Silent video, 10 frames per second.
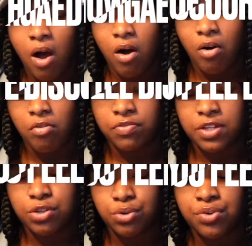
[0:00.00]
How
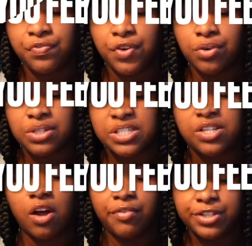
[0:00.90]
often do you feel
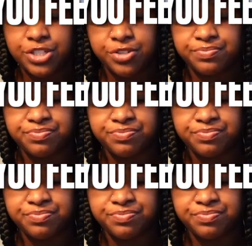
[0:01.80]
discouraged?